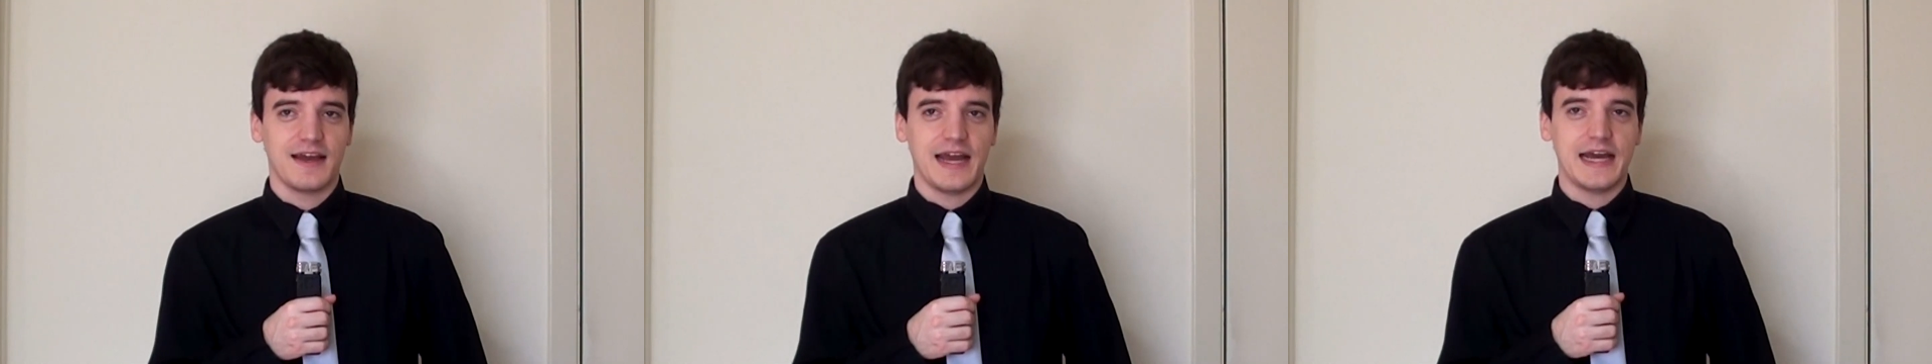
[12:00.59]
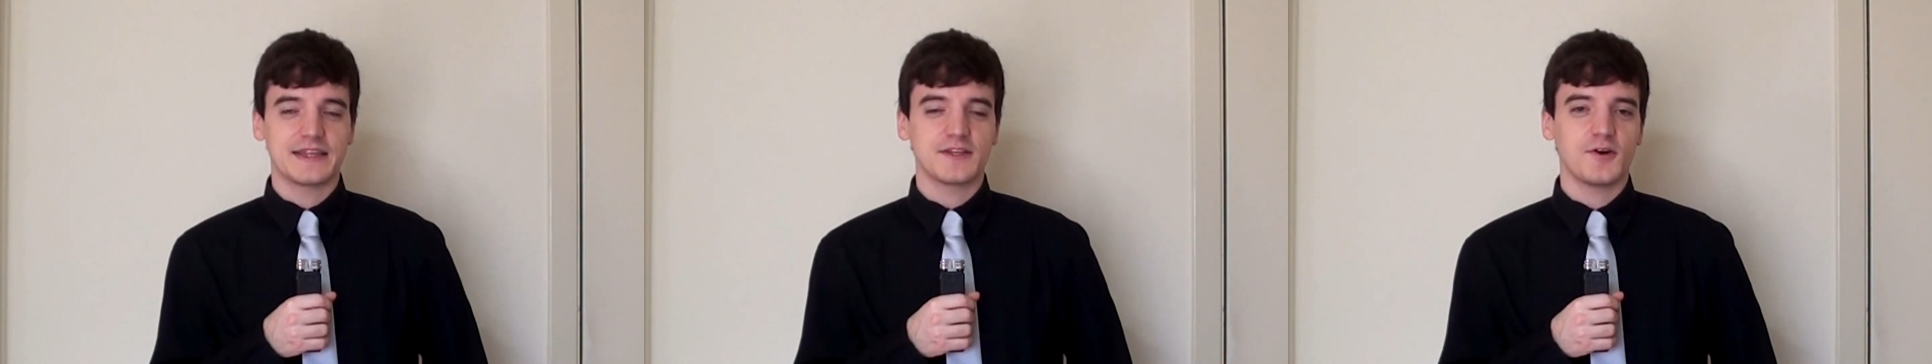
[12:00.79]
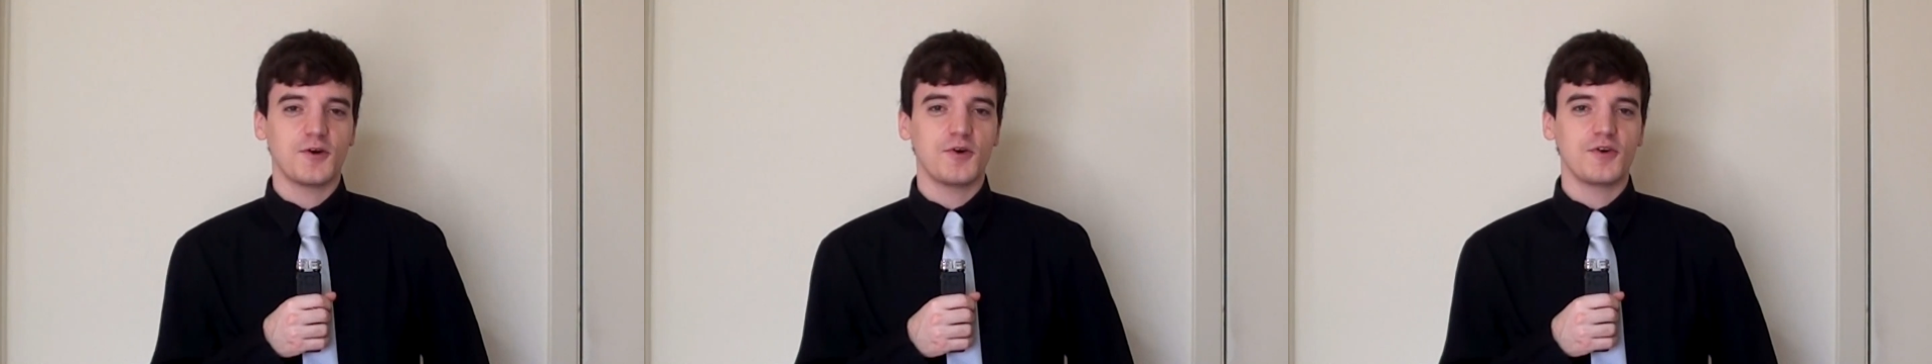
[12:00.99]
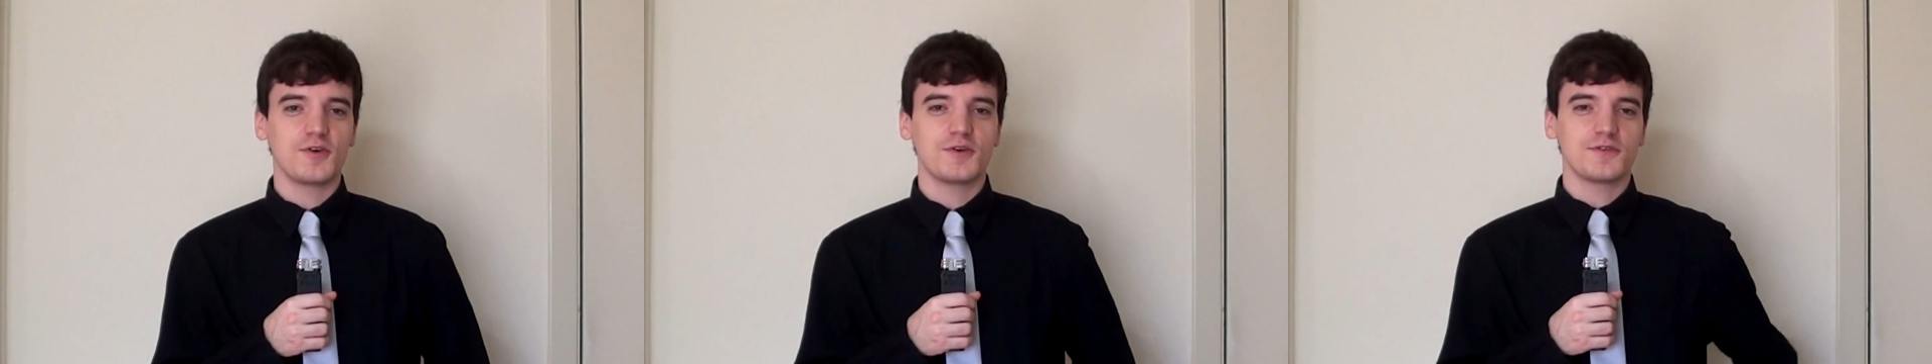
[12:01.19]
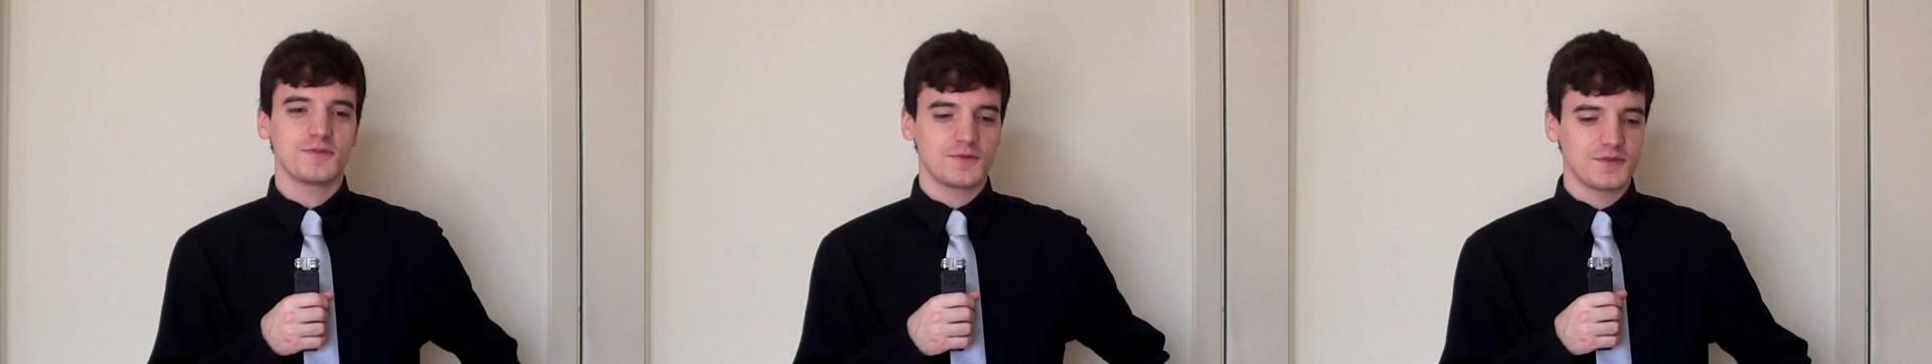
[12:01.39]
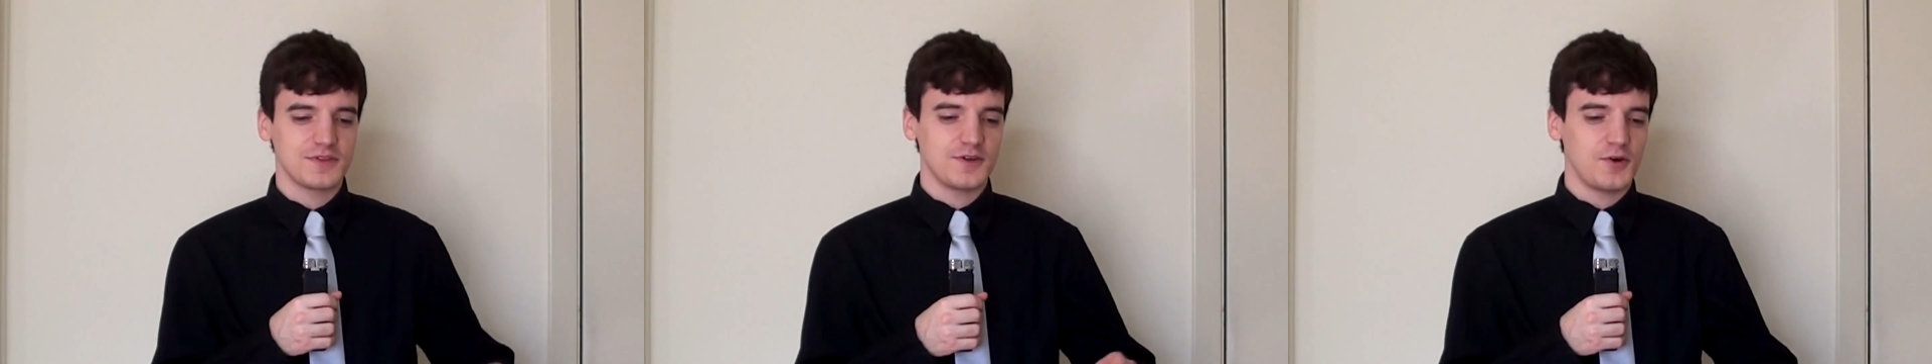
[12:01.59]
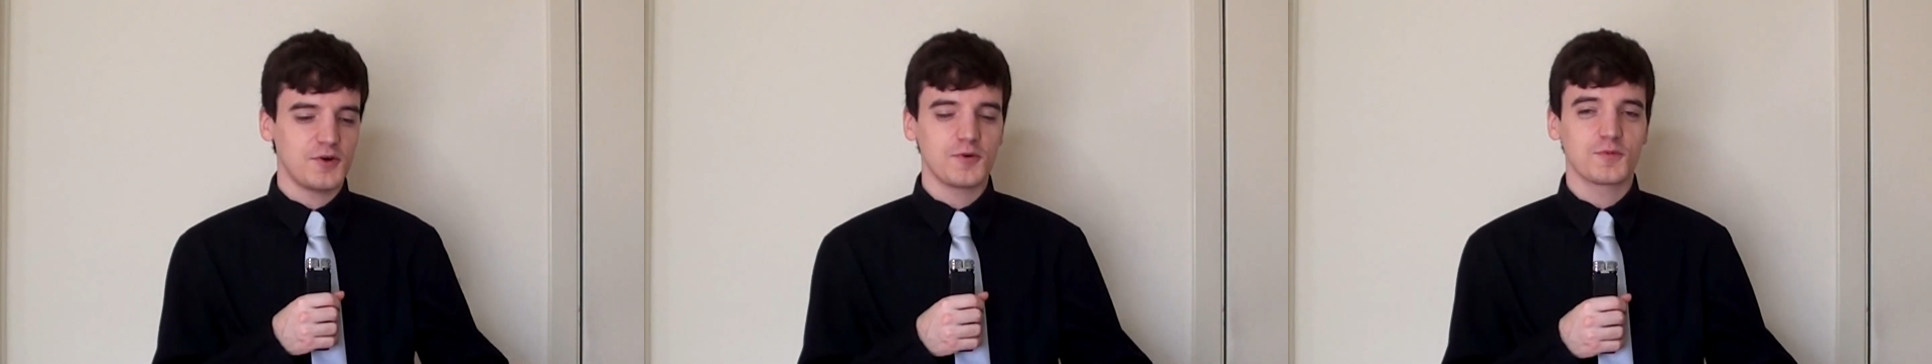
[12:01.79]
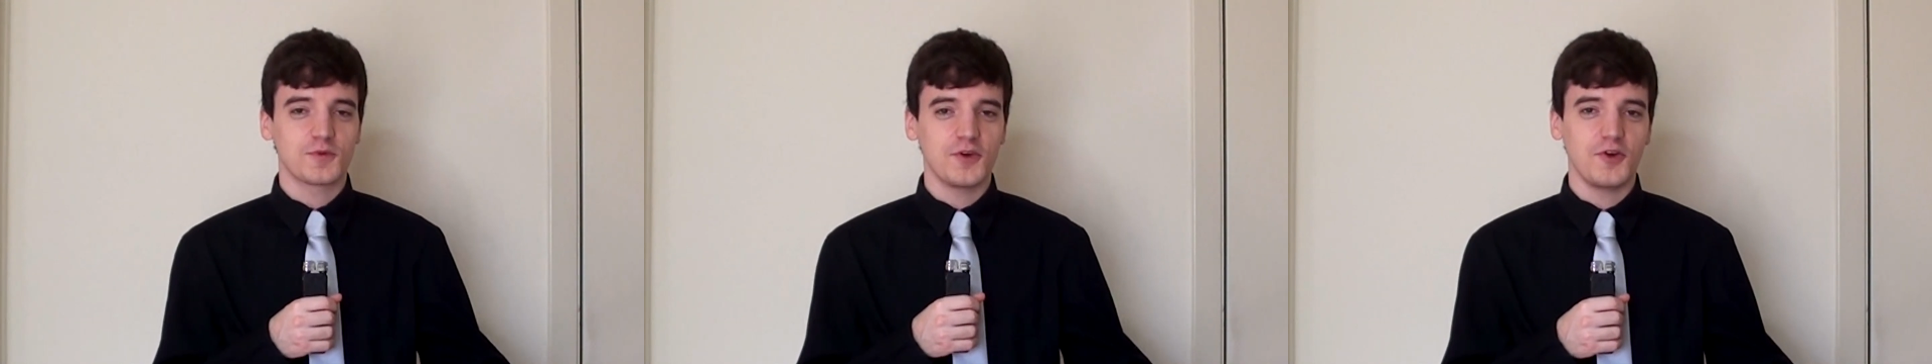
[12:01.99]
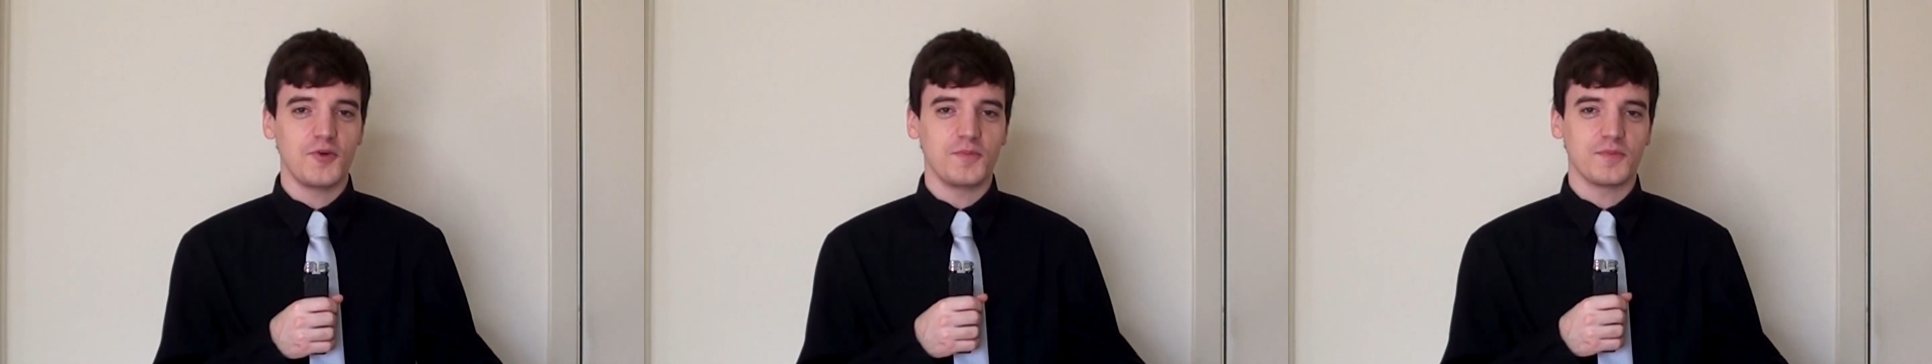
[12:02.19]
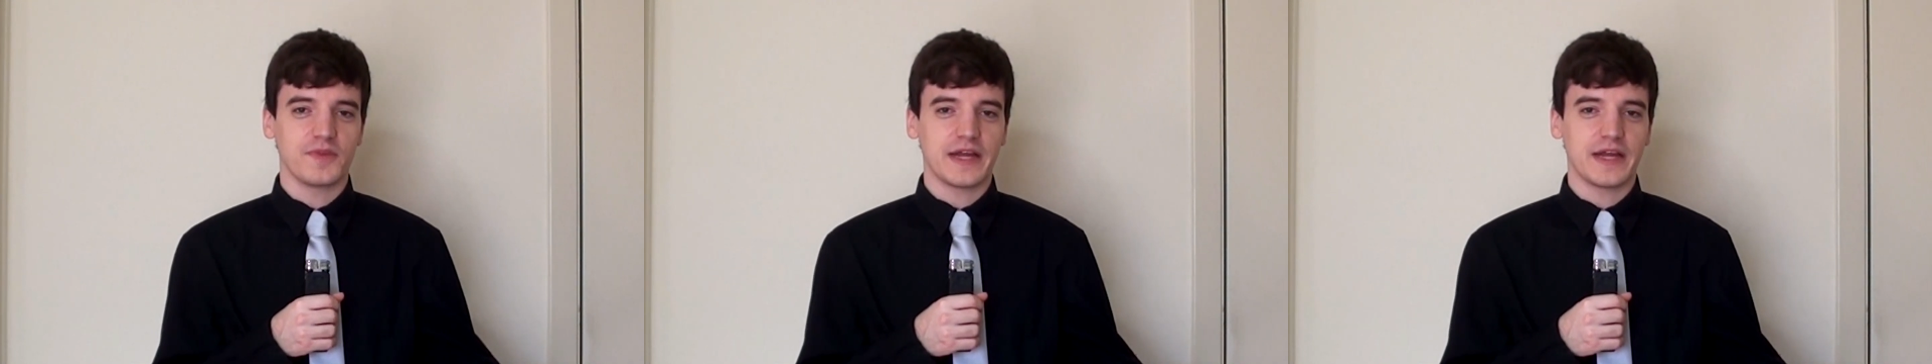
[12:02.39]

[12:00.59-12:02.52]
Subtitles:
And the whole room